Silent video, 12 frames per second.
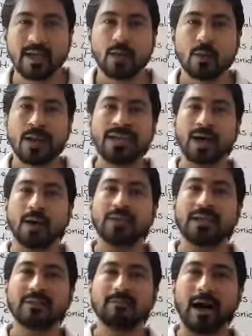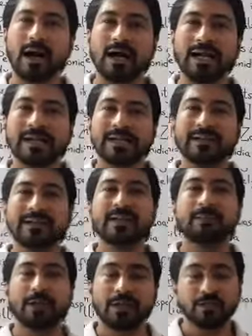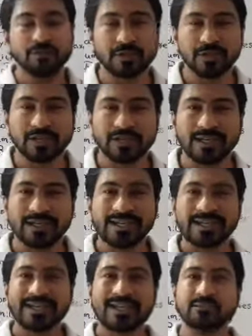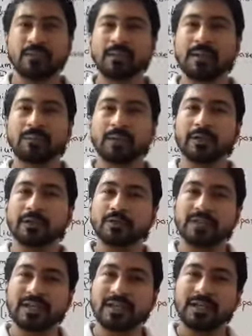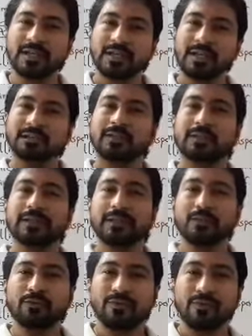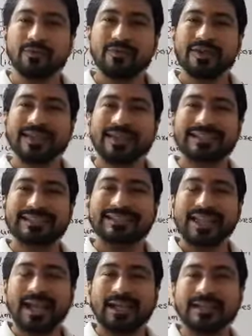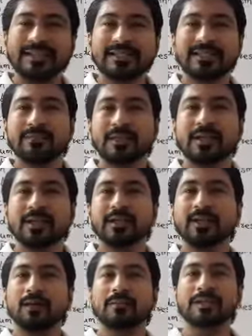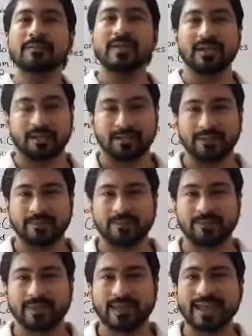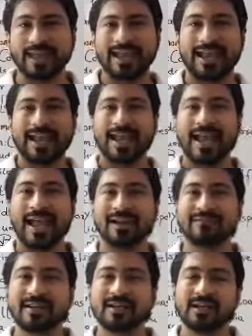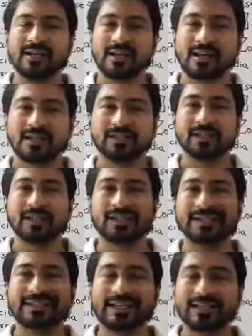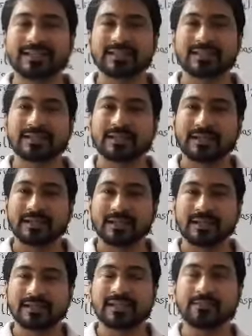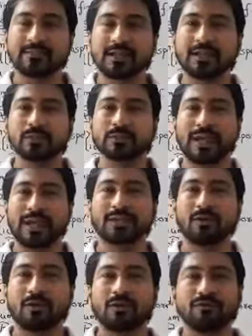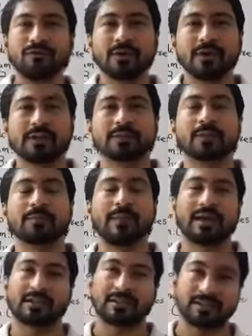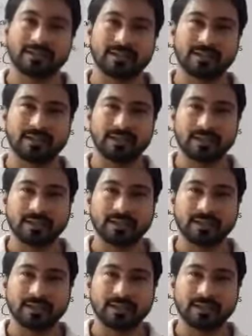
When amoeba reproduces, it will be producing the new exactly similar amoebae, having the contents similar to that of the parents.